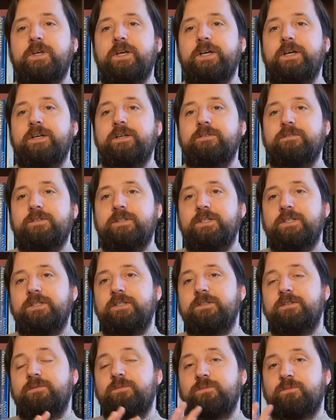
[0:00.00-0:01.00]
Uh,
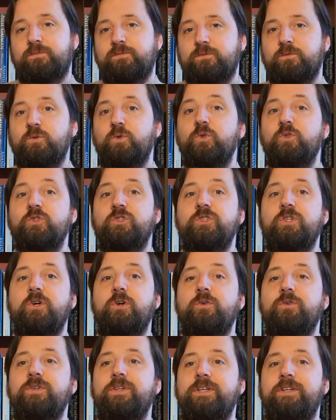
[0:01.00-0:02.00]
the
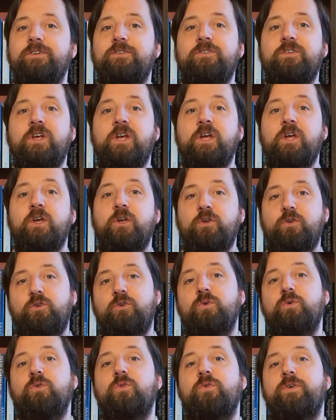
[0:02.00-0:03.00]
runestone is
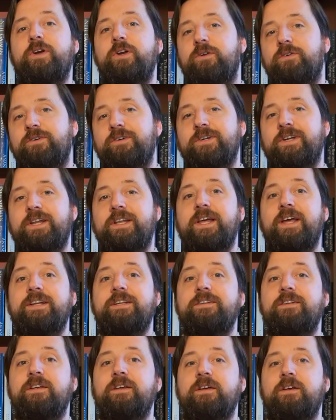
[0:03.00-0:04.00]

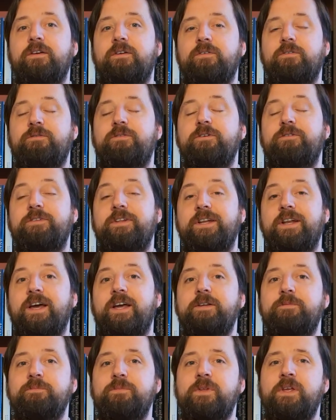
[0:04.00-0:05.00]

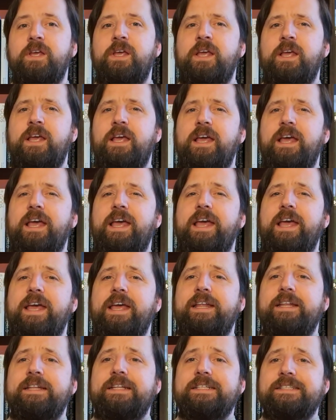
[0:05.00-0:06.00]
U359. Uh,
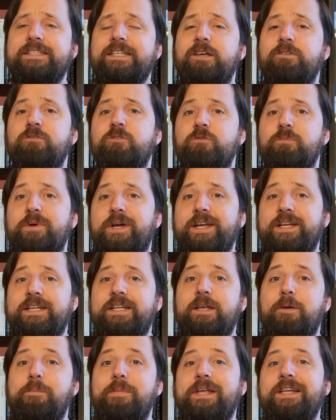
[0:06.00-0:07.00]
and this gift of mine
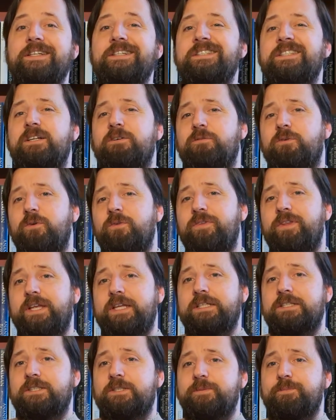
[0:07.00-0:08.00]
can mean several
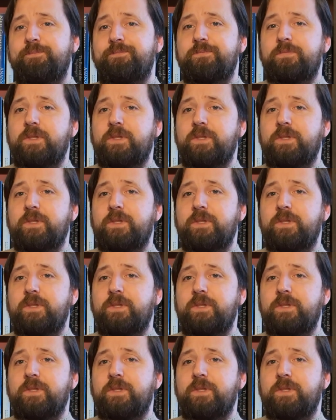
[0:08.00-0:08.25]
things.